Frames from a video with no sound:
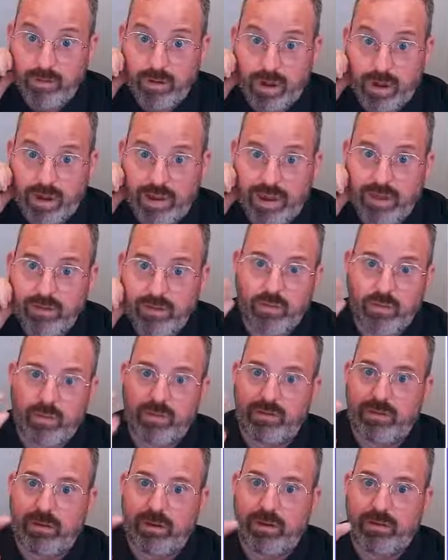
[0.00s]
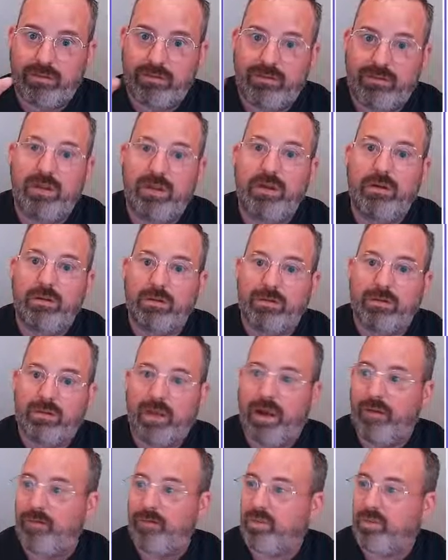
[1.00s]
I can't do a single
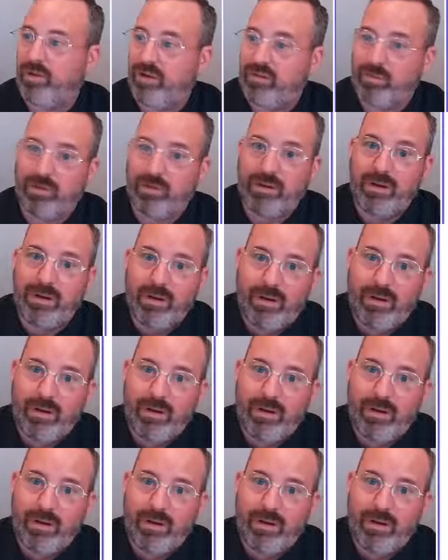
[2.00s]
slide replacement.